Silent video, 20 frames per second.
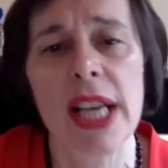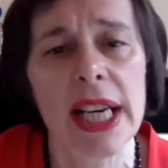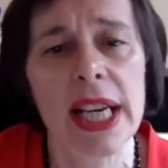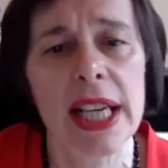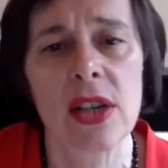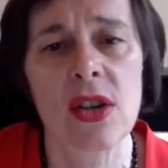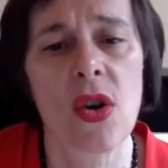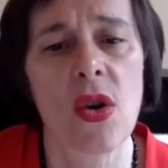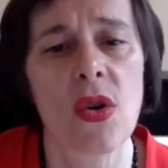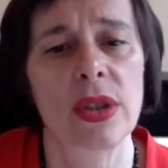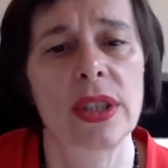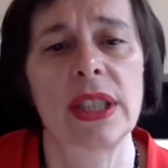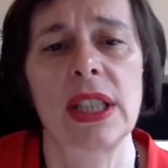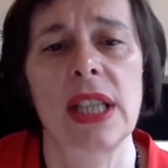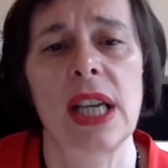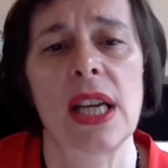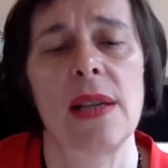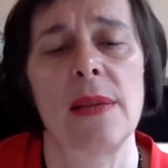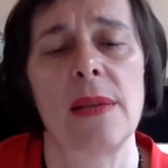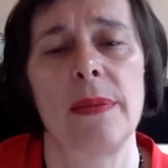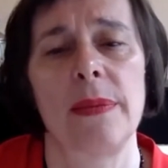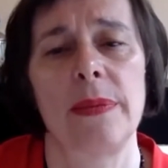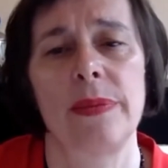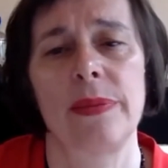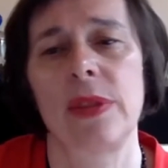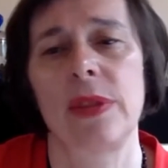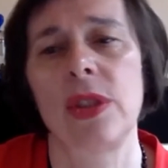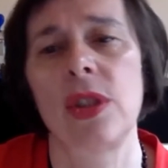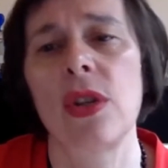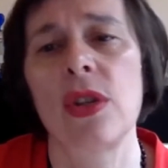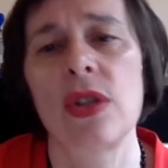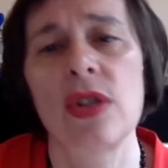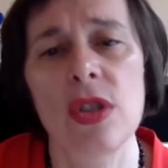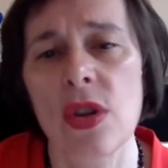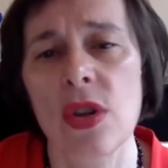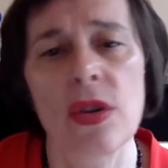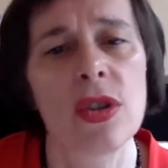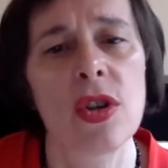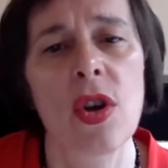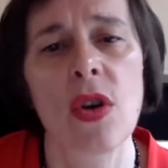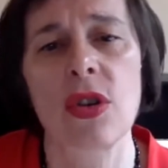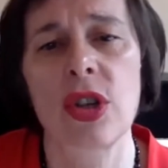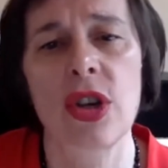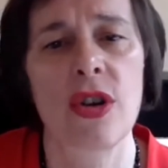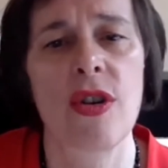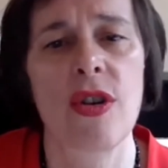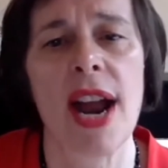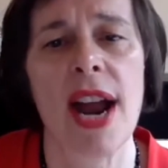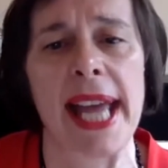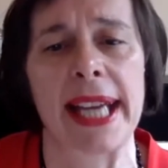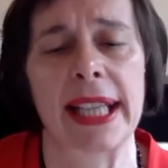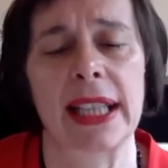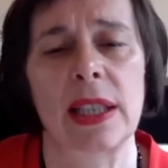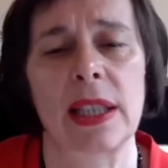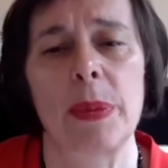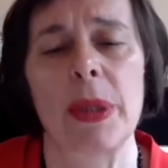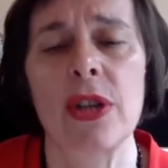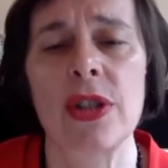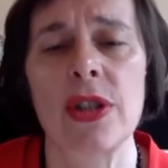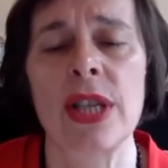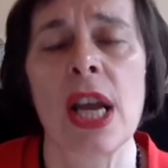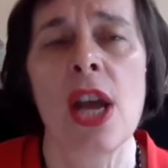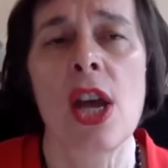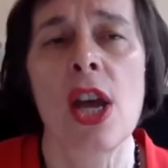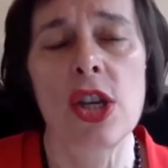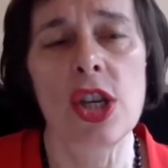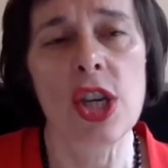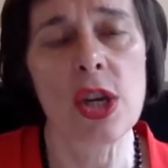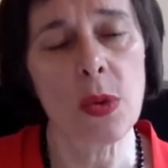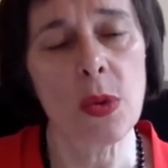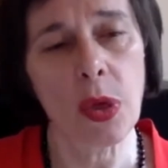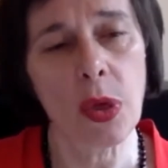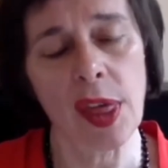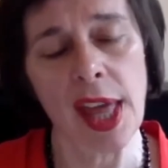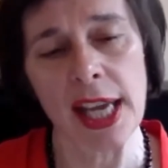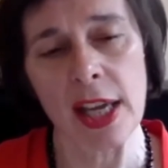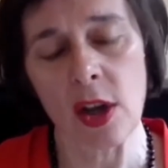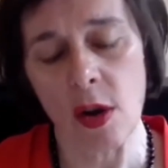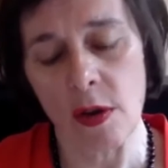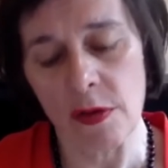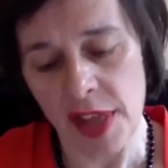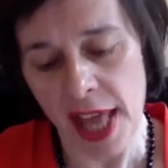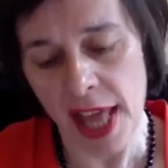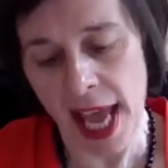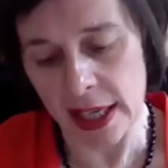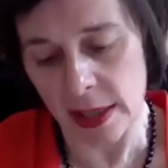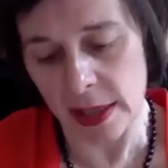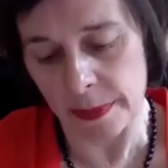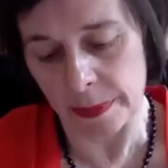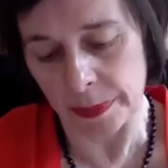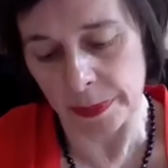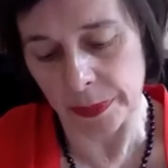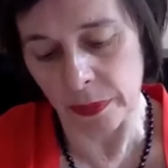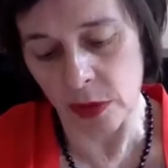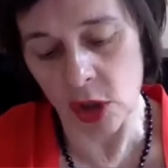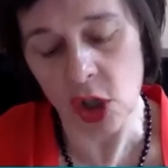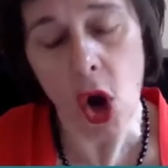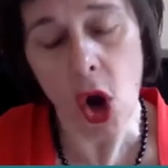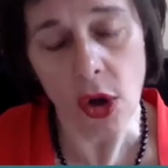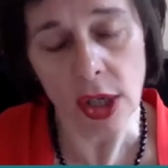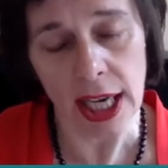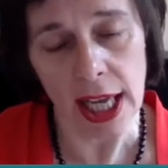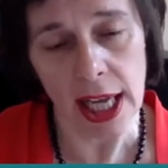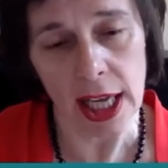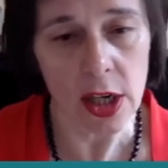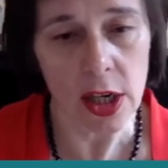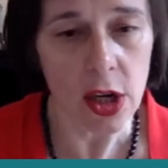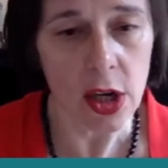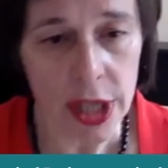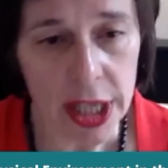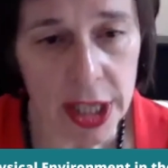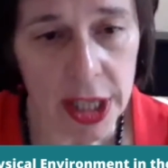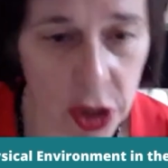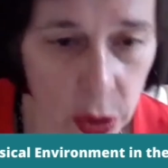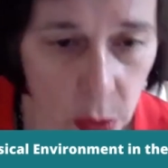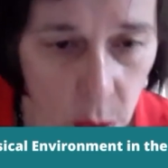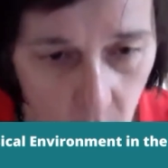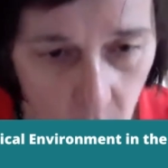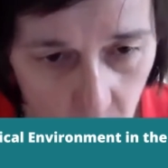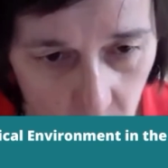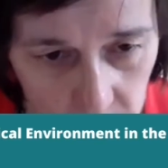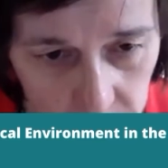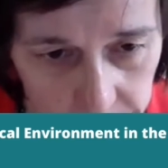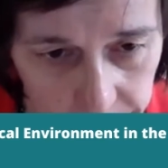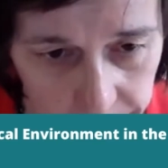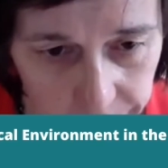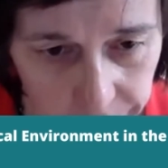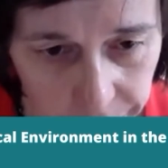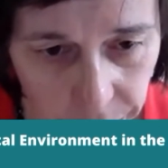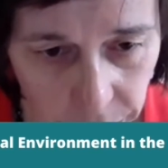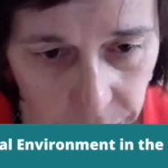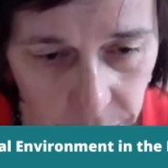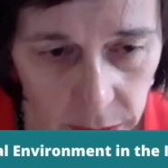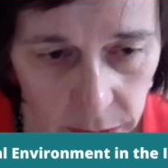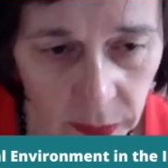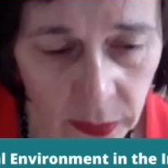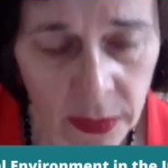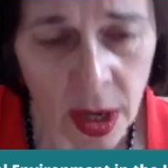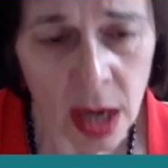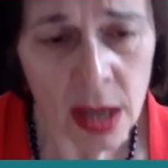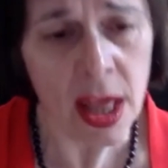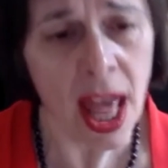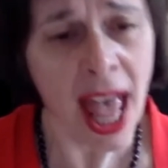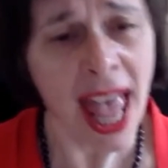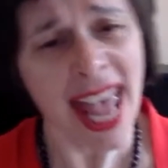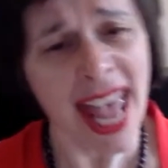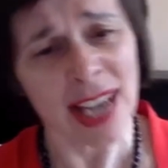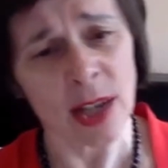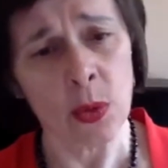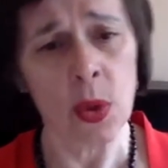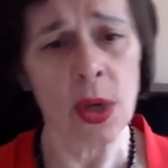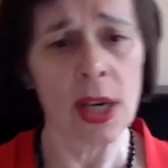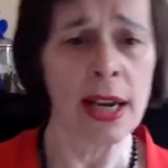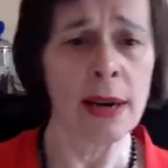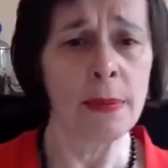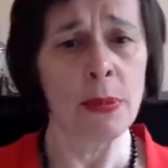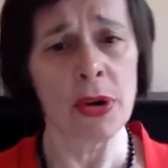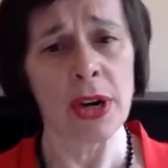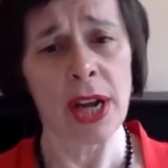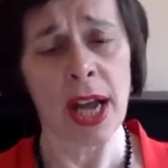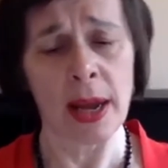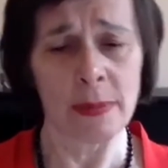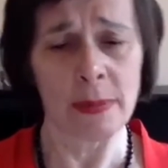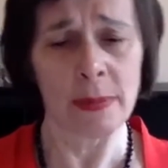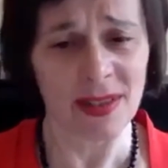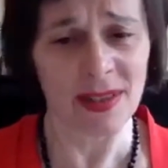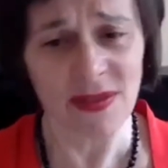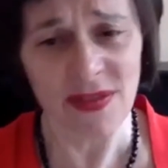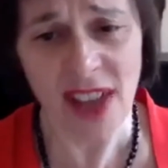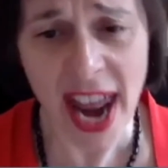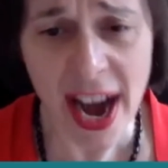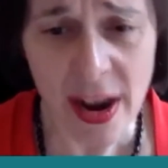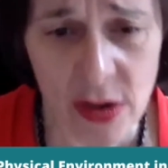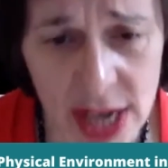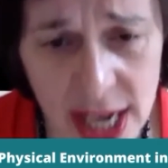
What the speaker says: not correct, because you think of that toddler learning to walk. Their equilibrium is very